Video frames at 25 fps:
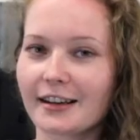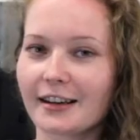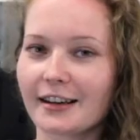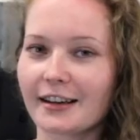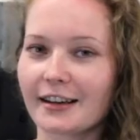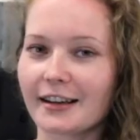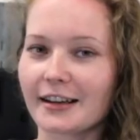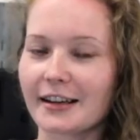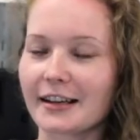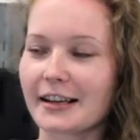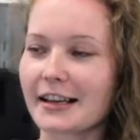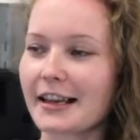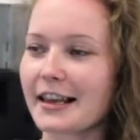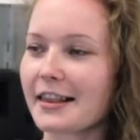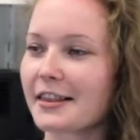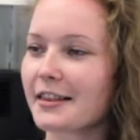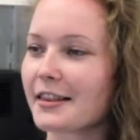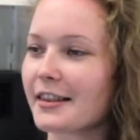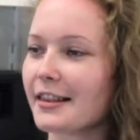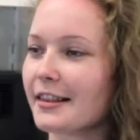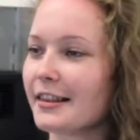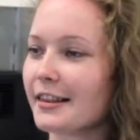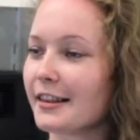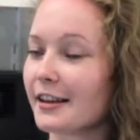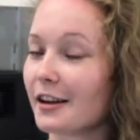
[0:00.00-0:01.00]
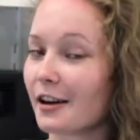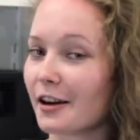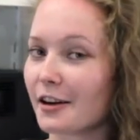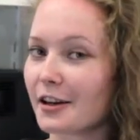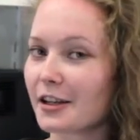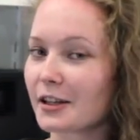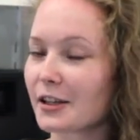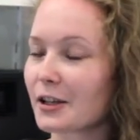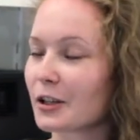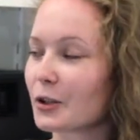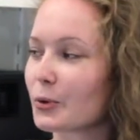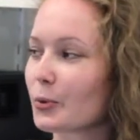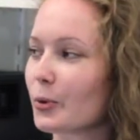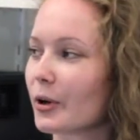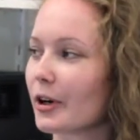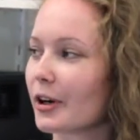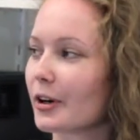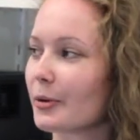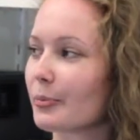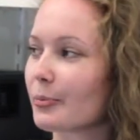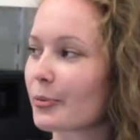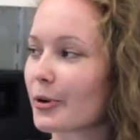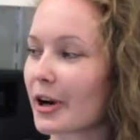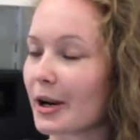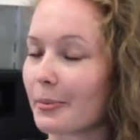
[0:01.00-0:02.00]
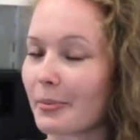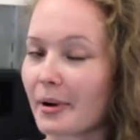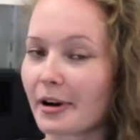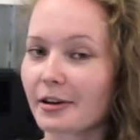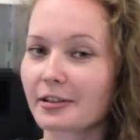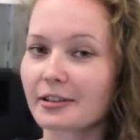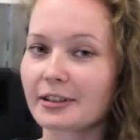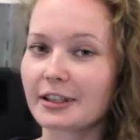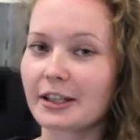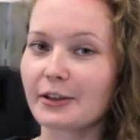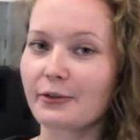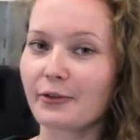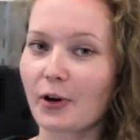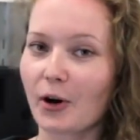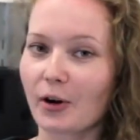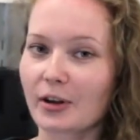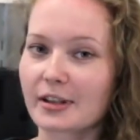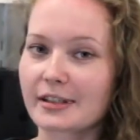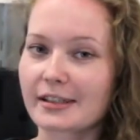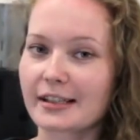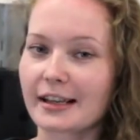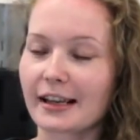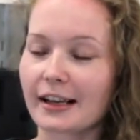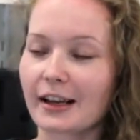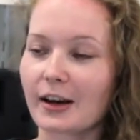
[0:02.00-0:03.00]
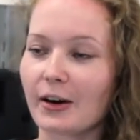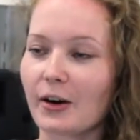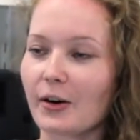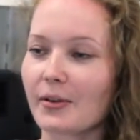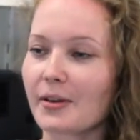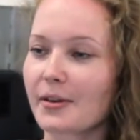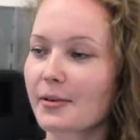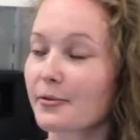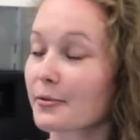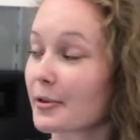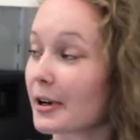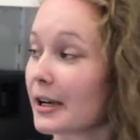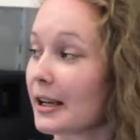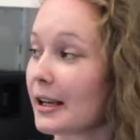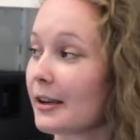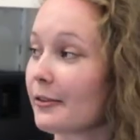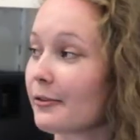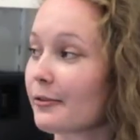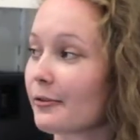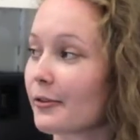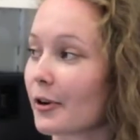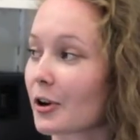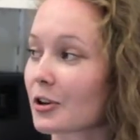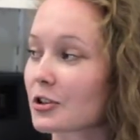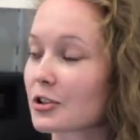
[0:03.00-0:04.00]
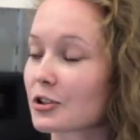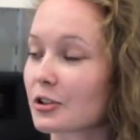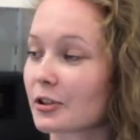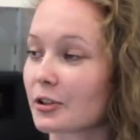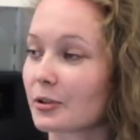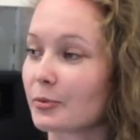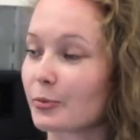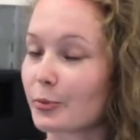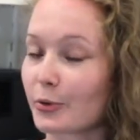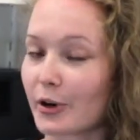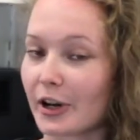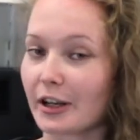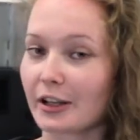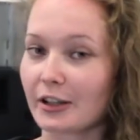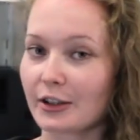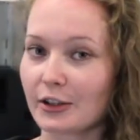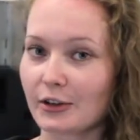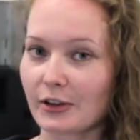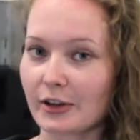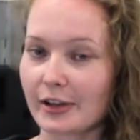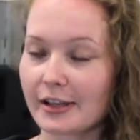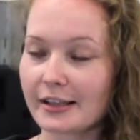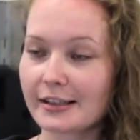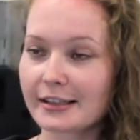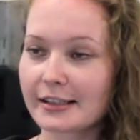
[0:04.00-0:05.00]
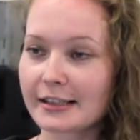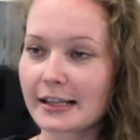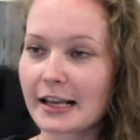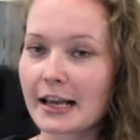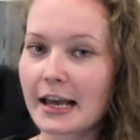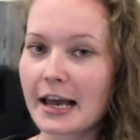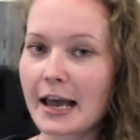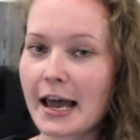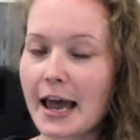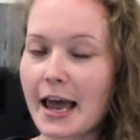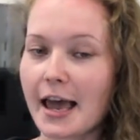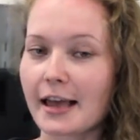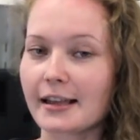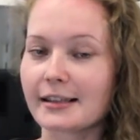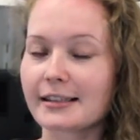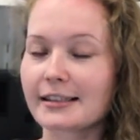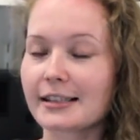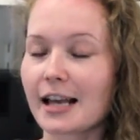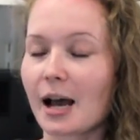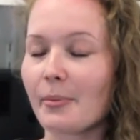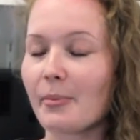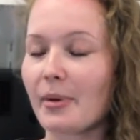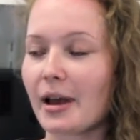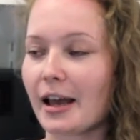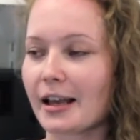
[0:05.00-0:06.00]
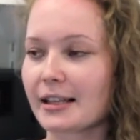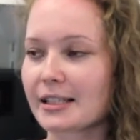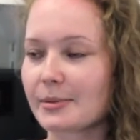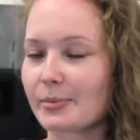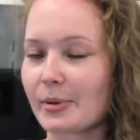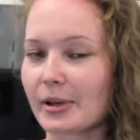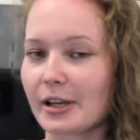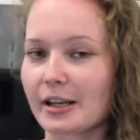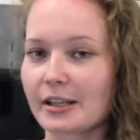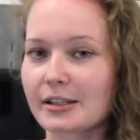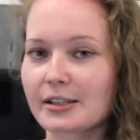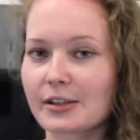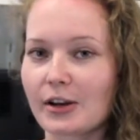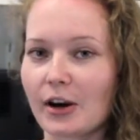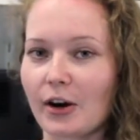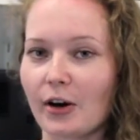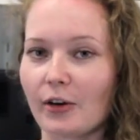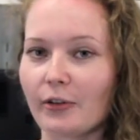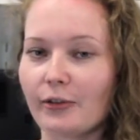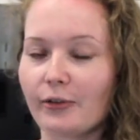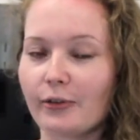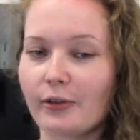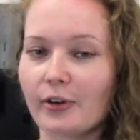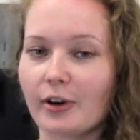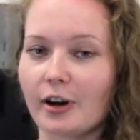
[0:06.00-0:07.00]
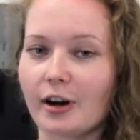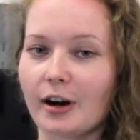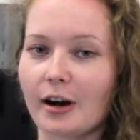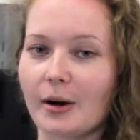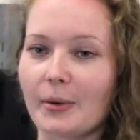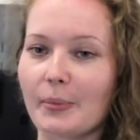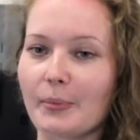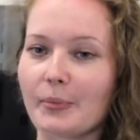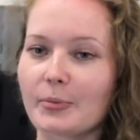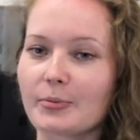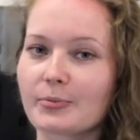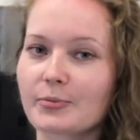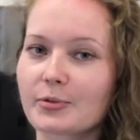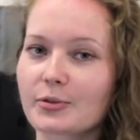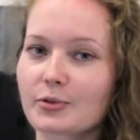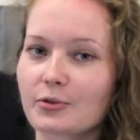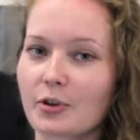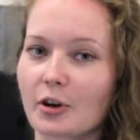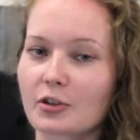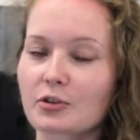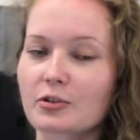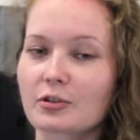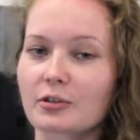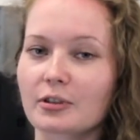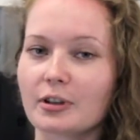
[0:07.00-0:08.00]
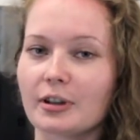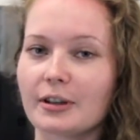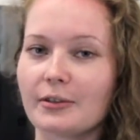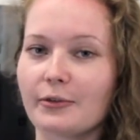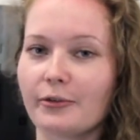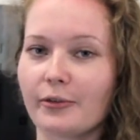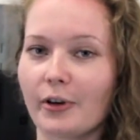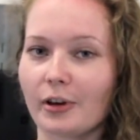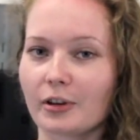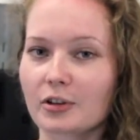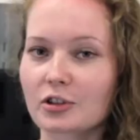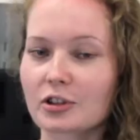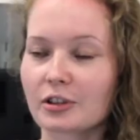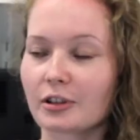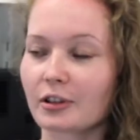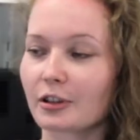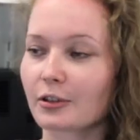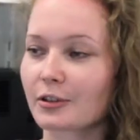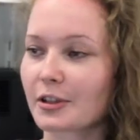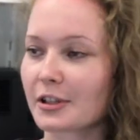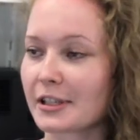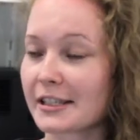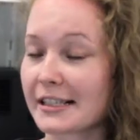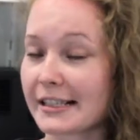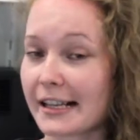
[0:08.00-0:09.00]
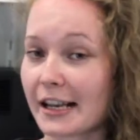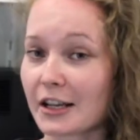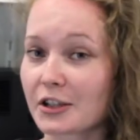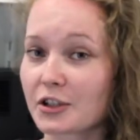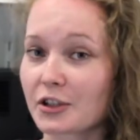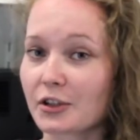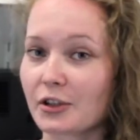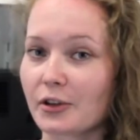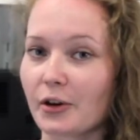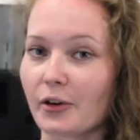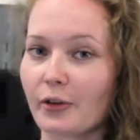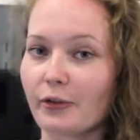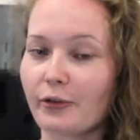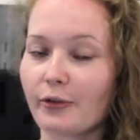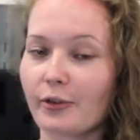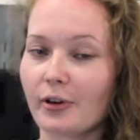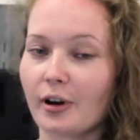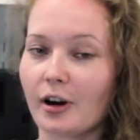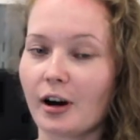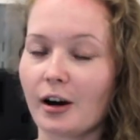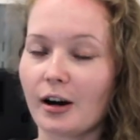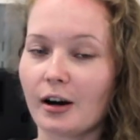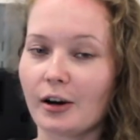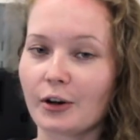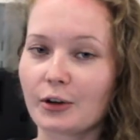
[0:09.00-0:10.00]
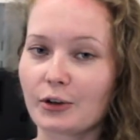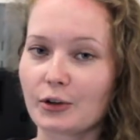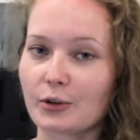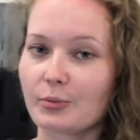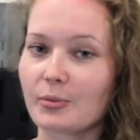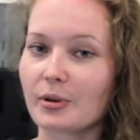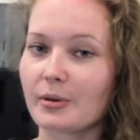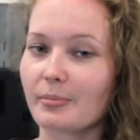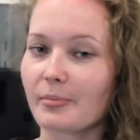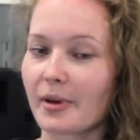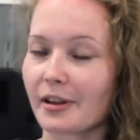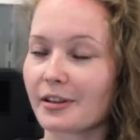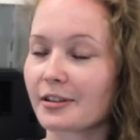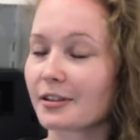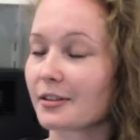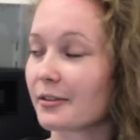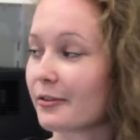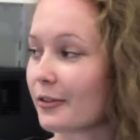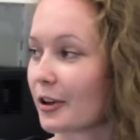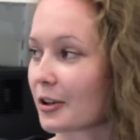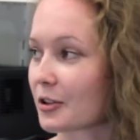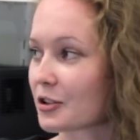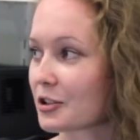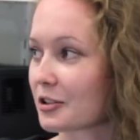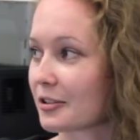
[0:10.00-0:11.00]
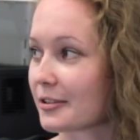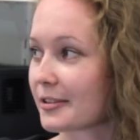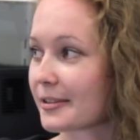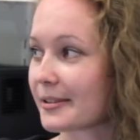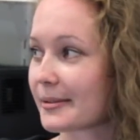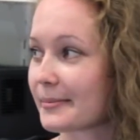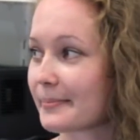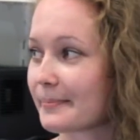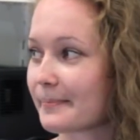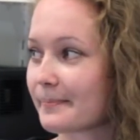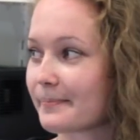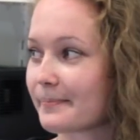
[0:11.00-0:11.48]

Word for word: Uh, in the article, we're primarily focusing on the three functional brain units and some aspects of um, structural and functional organization of uh, human mental functions.